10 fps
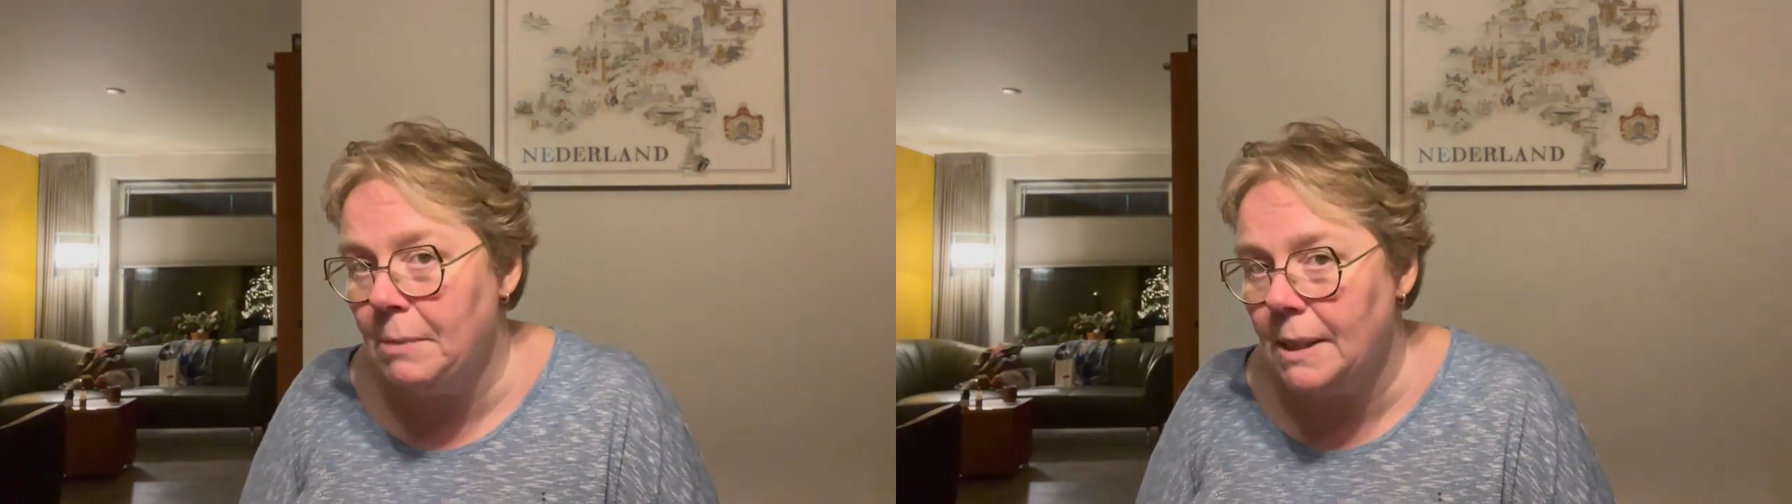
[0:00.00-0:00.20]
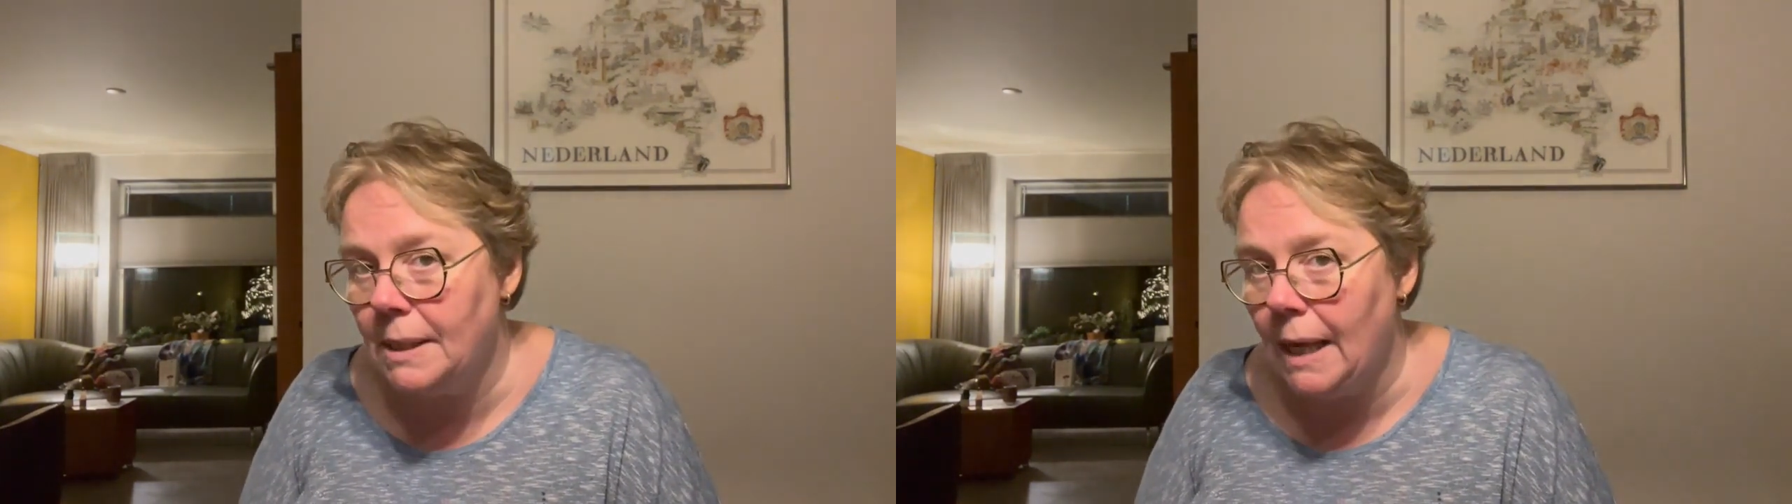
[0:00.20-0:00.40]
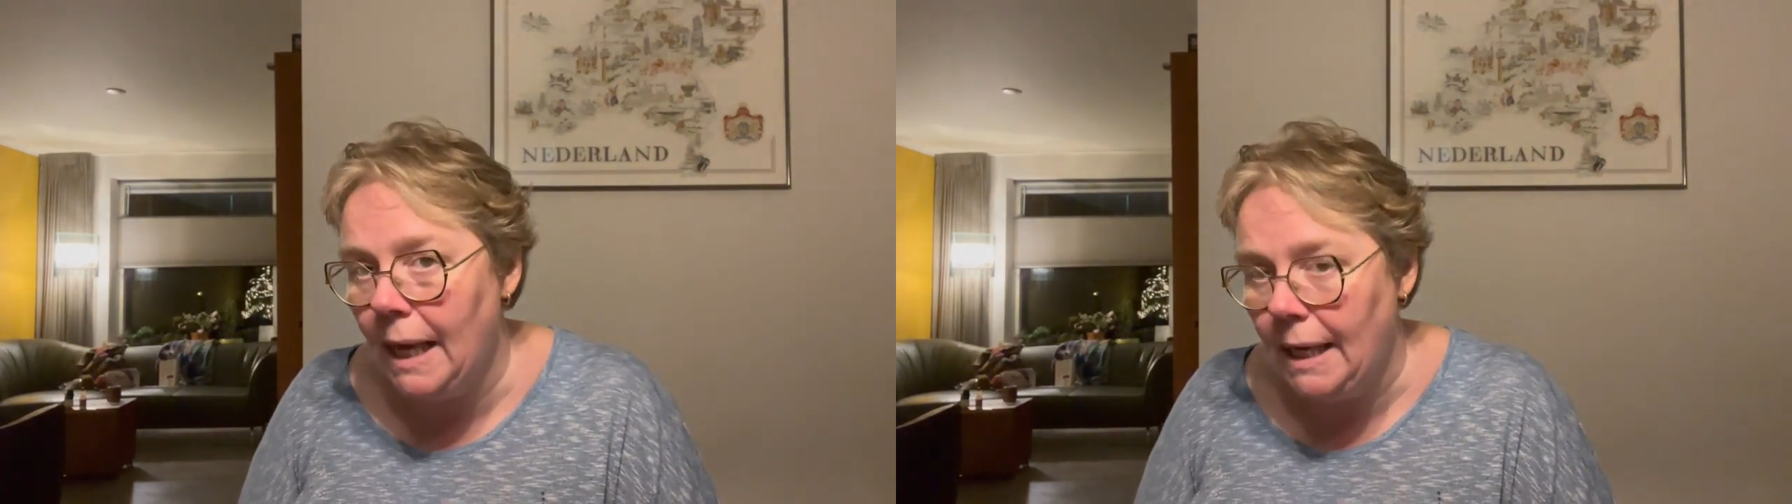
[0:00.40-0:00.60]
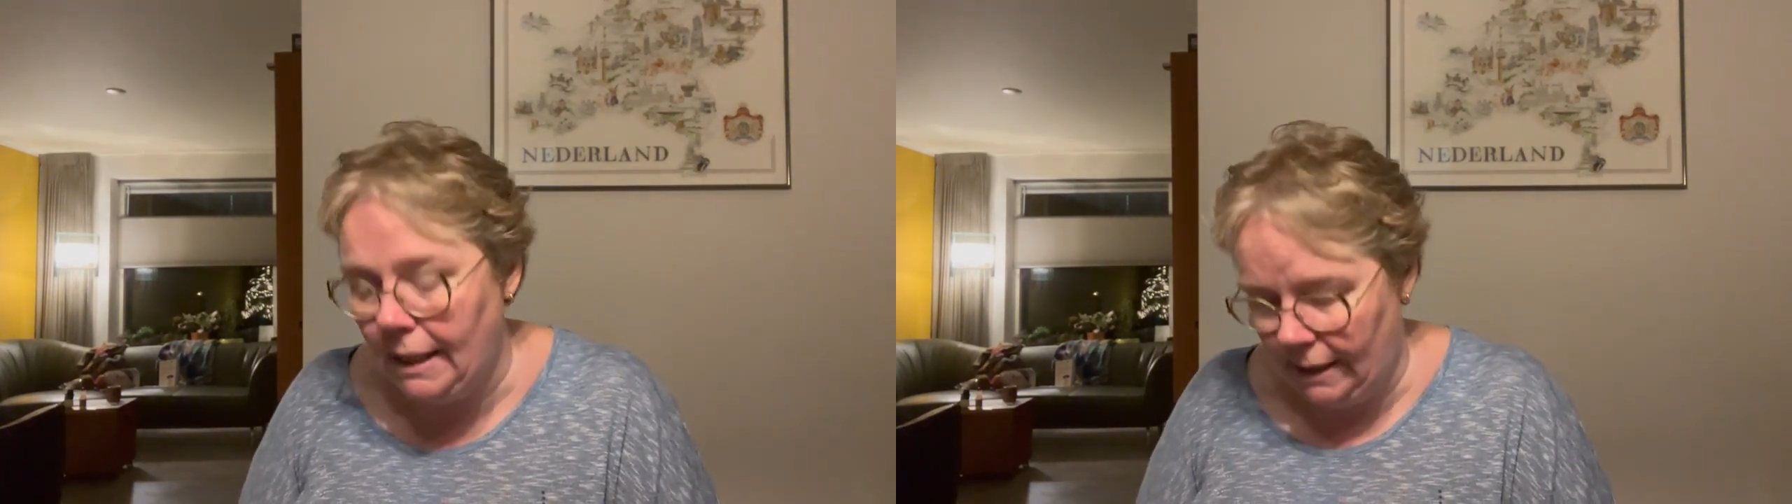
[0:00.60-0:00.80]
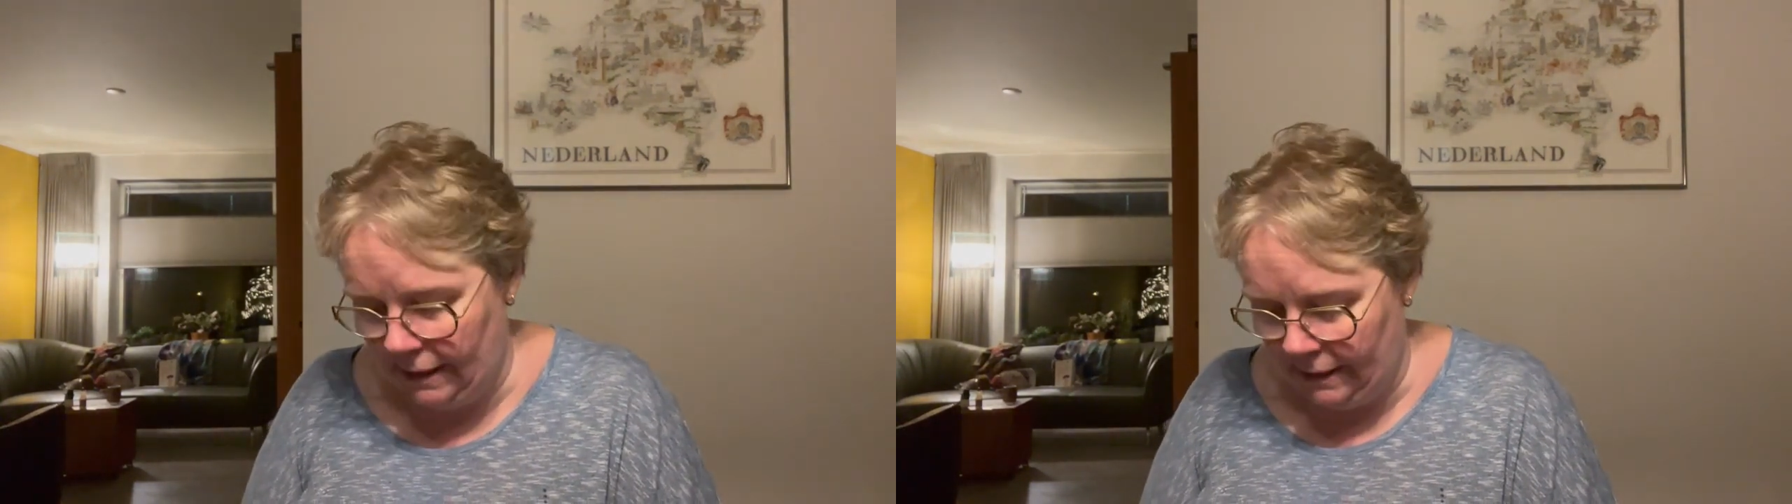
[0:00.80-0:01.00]

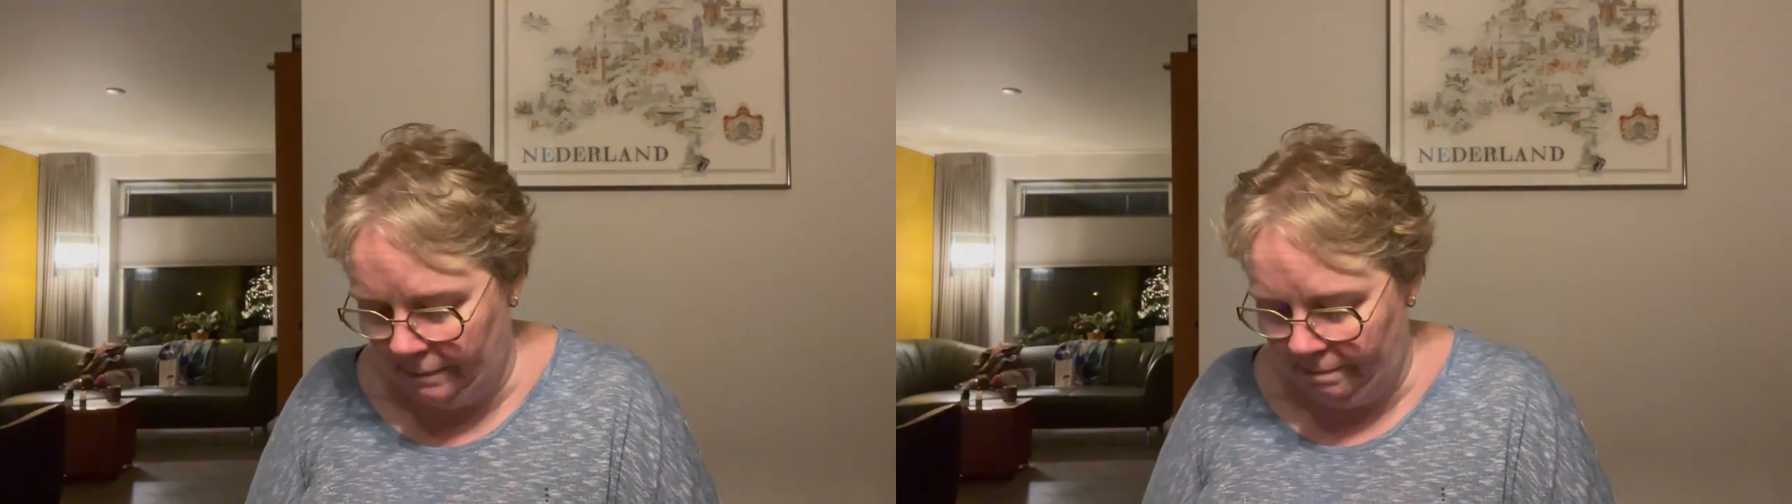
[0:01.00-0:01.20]
mistakes.